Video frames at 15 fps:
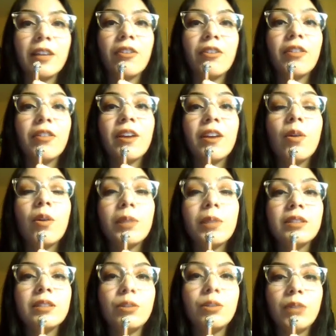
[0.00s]
They're always a
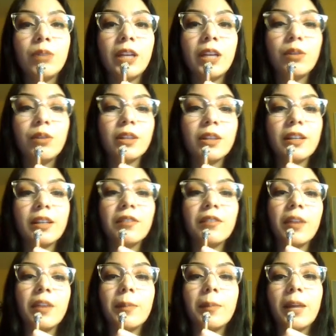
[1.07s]
unit. You can think of
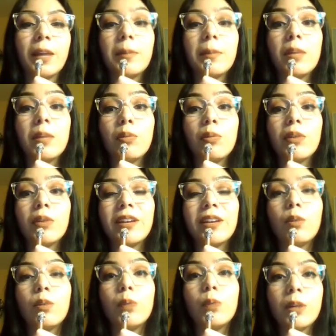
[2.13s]
them like people in a
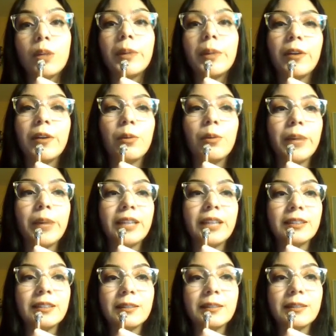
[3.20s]
wheelbarrow race.